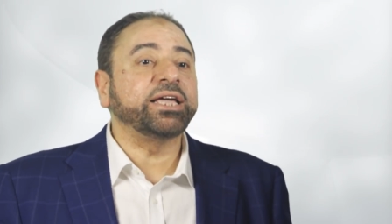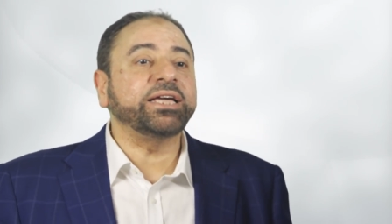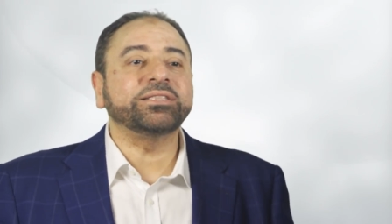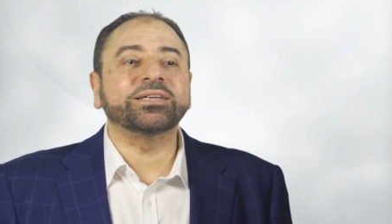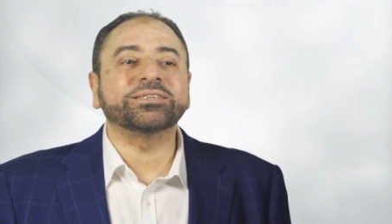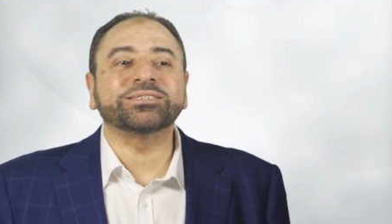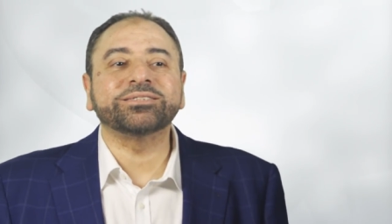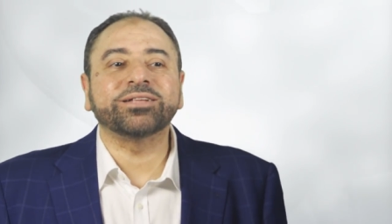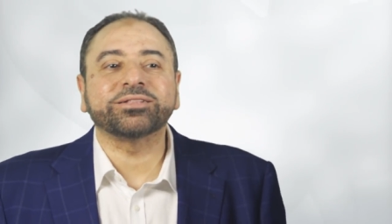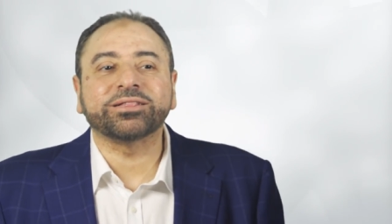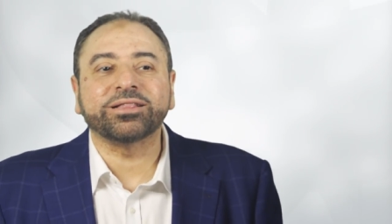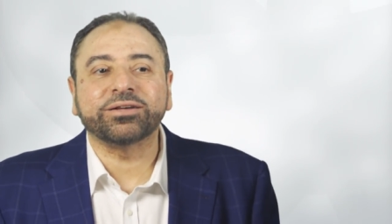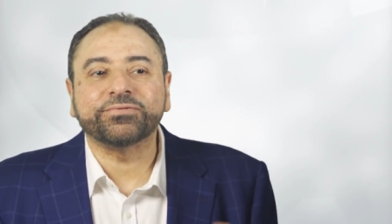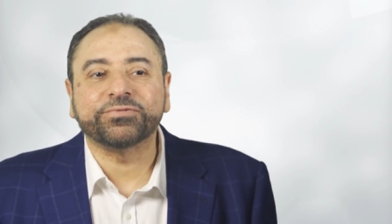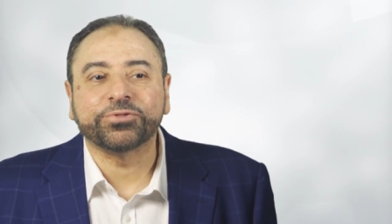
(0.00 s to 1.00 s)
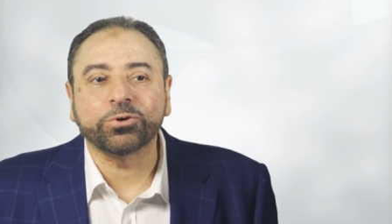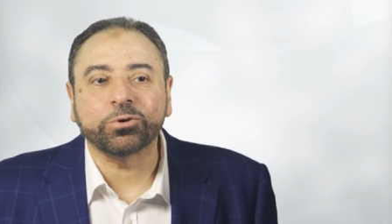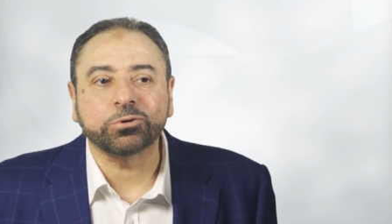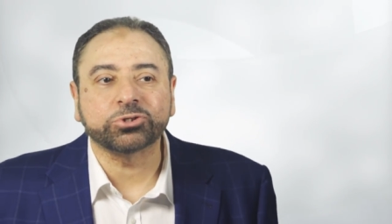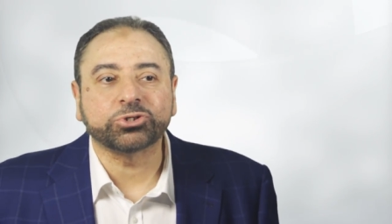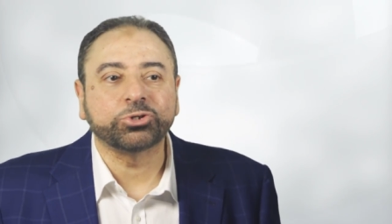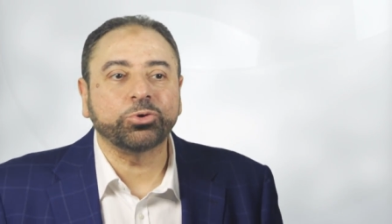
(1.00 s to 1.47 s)
He does not love
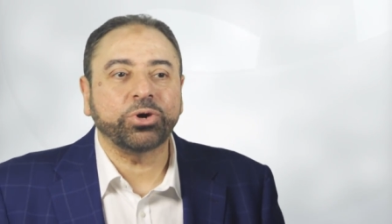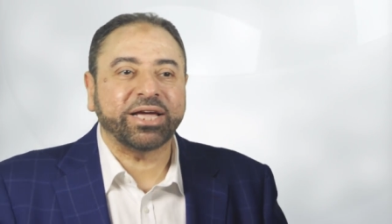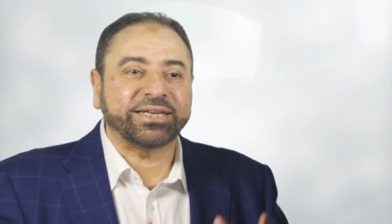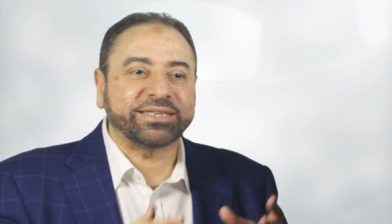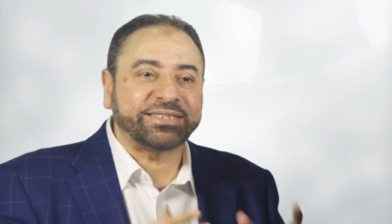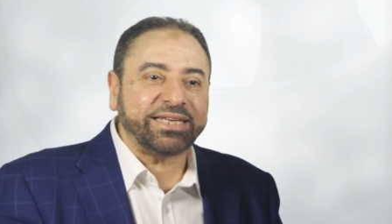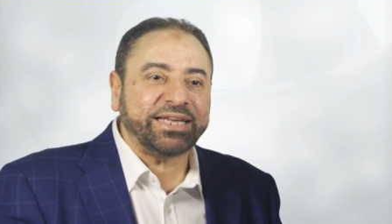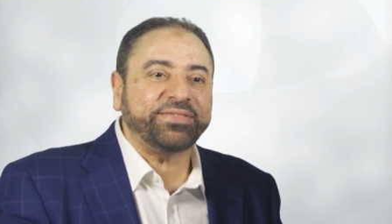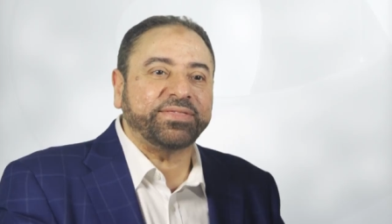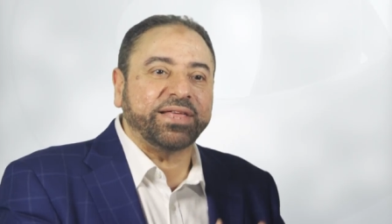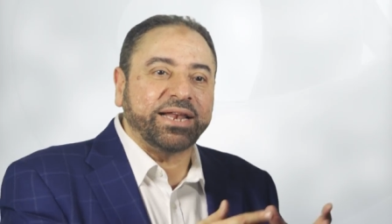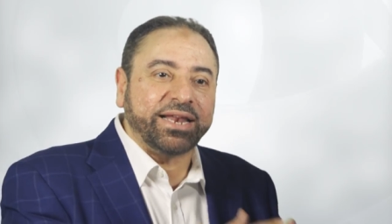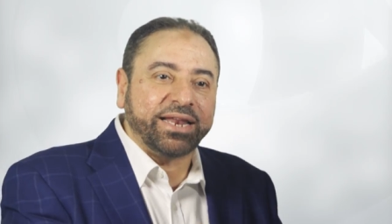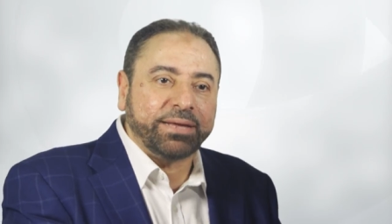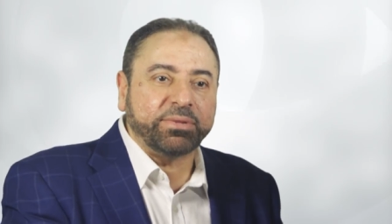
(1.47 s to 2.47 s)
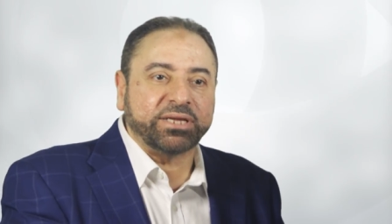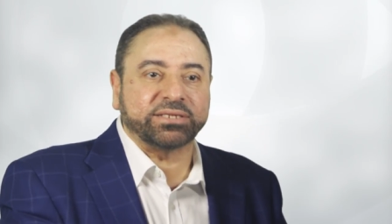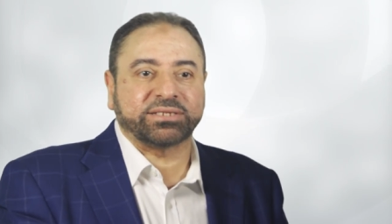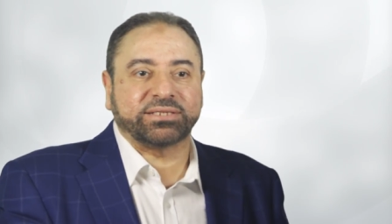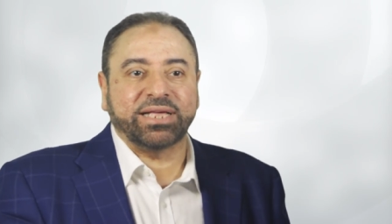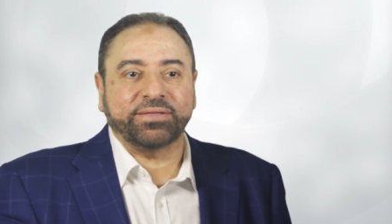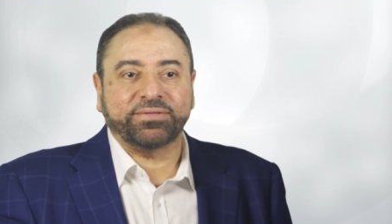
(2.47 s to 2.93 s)
those who exceed the
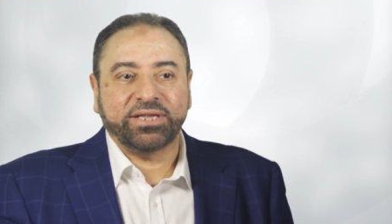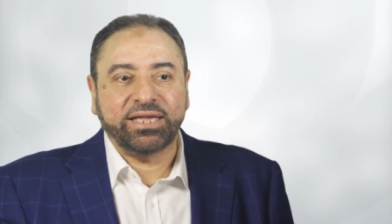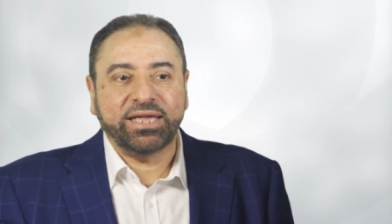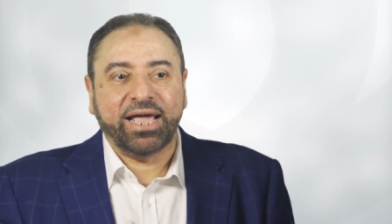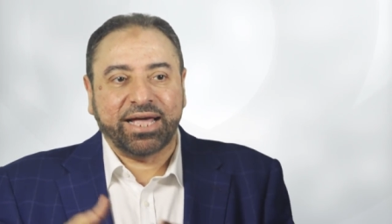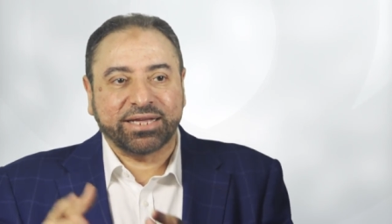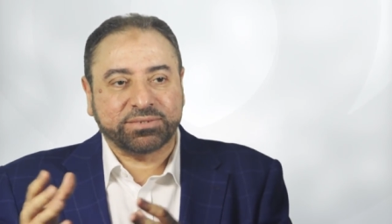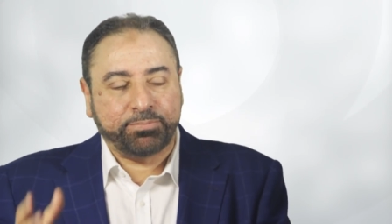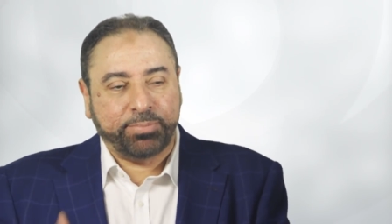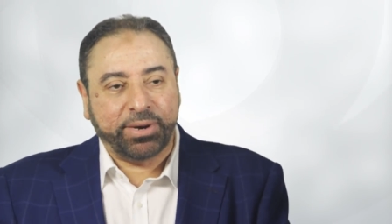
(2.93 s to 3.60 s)
limits that he has